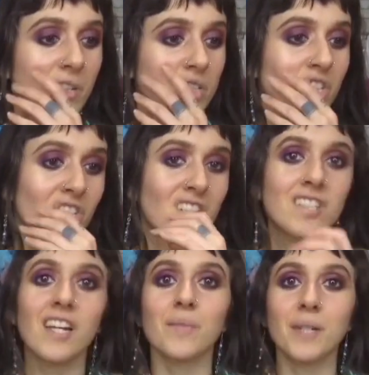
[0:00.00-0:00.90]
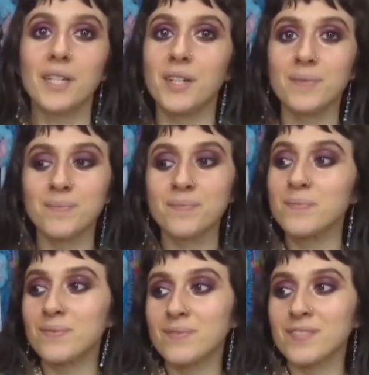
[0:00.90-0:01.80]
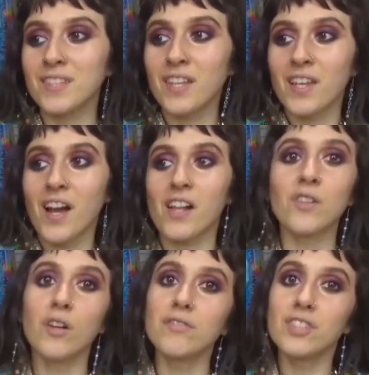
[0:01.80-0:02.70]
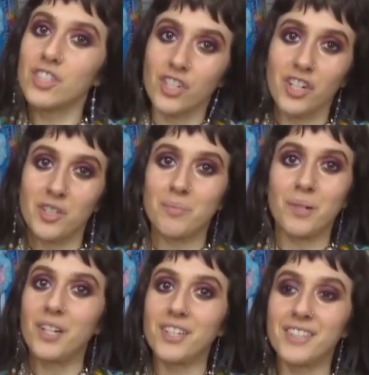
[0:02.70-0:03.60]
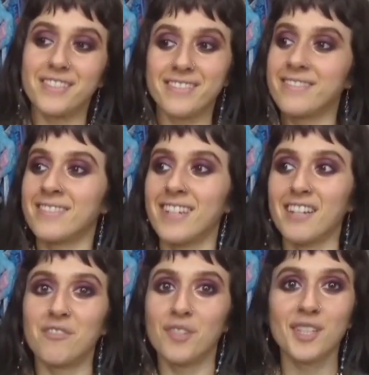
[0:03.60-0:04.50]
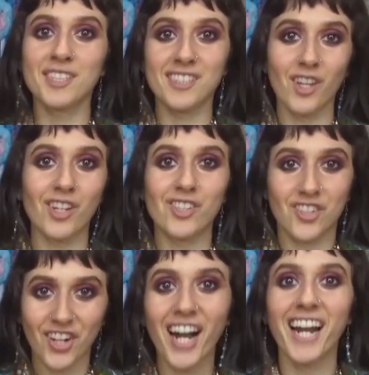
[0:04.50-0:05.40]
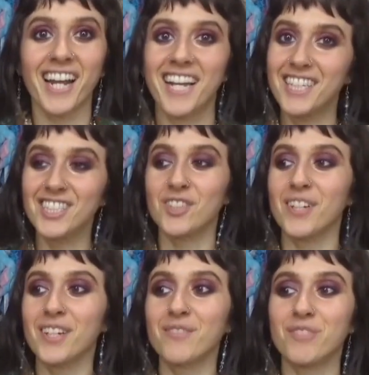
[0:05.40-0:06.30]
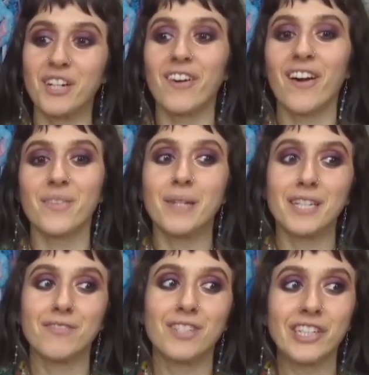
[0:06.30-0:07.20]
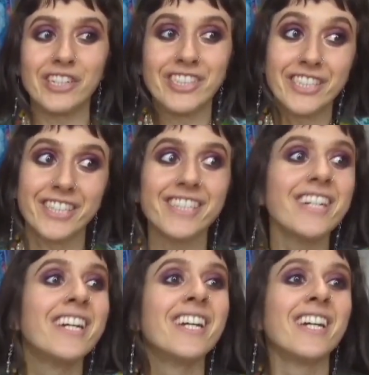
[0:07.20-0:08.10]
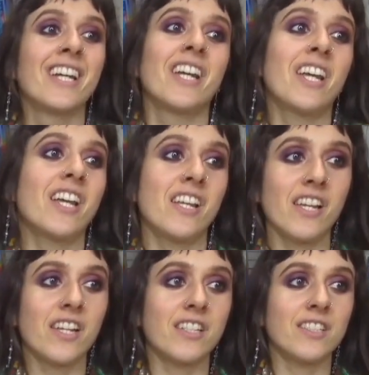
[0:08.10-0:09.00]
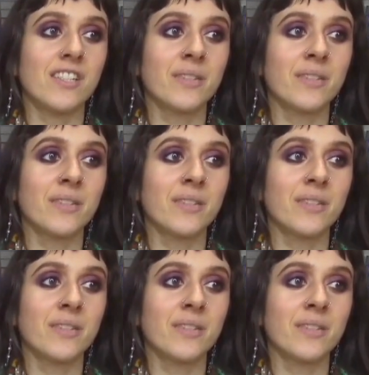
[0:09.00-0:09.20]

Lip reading: was just like, damn, like I love this shirt, but it fits like trash. So I need to figure out how to make it fit good. And